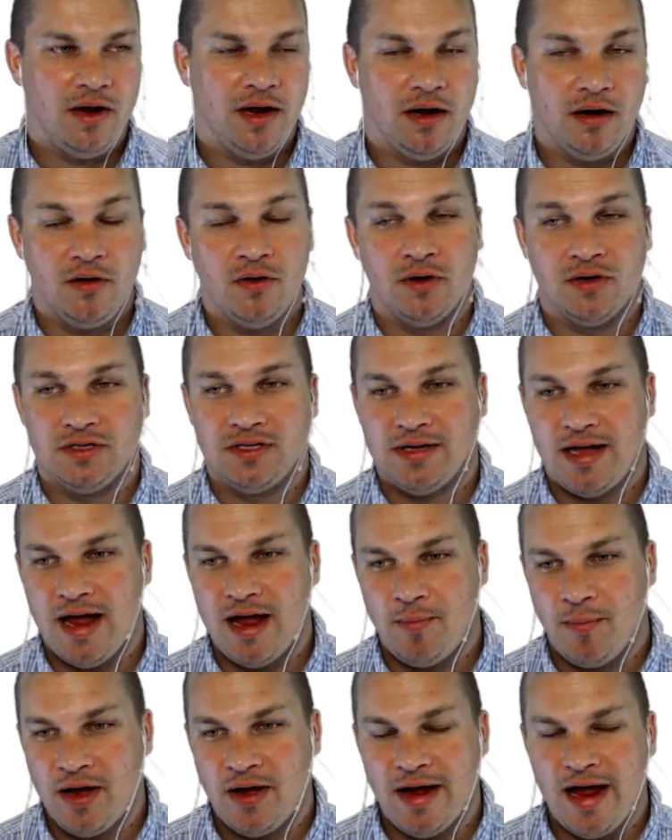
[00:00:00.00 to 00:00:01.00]
Yeah. And of course,
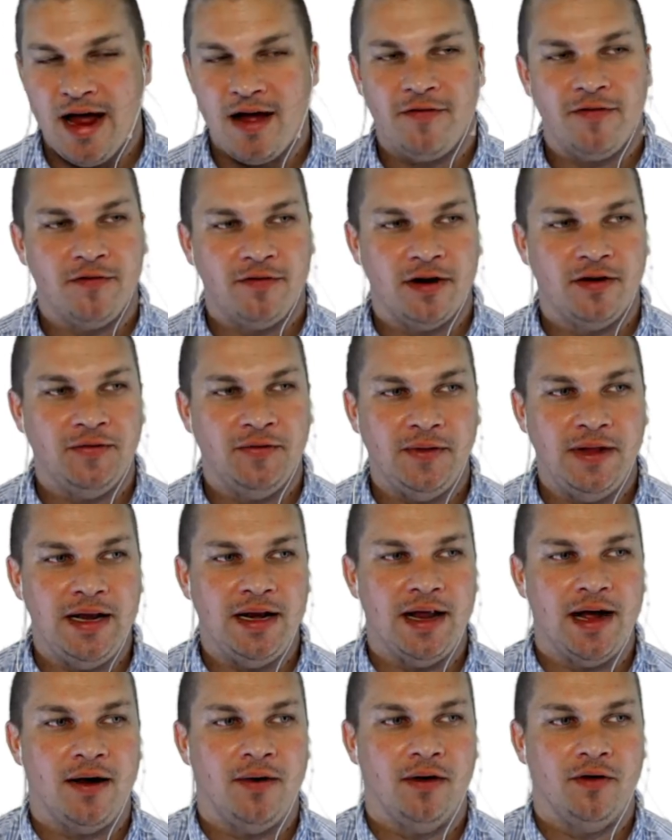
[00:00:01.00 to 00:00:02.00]
about half of our fleet
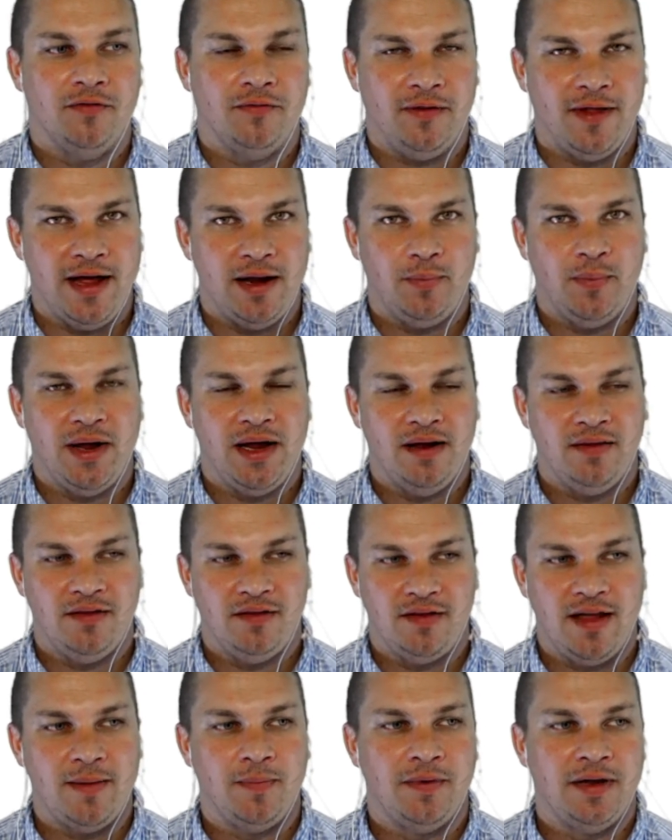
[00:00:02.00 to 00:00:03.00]
now are flatbed
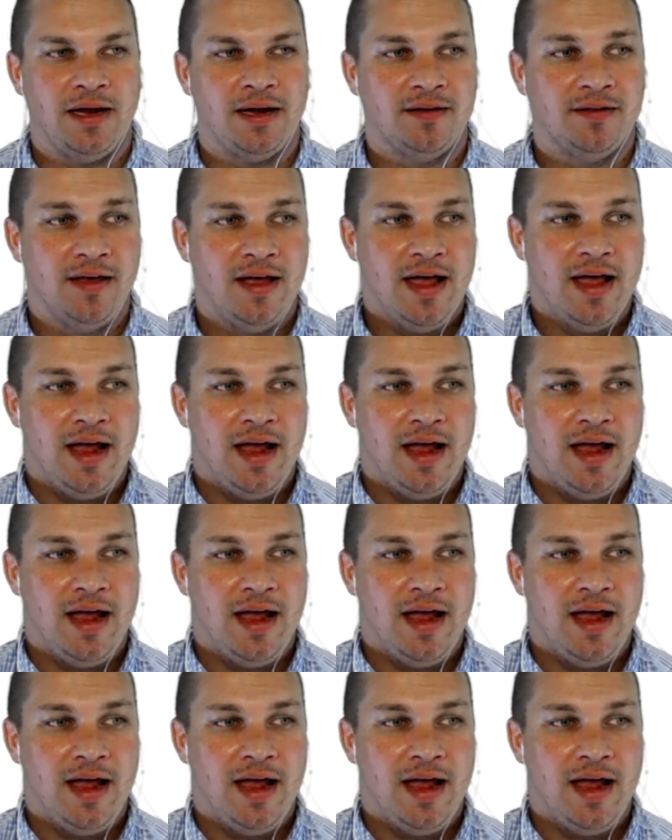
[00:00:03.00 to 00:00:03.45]
step decks,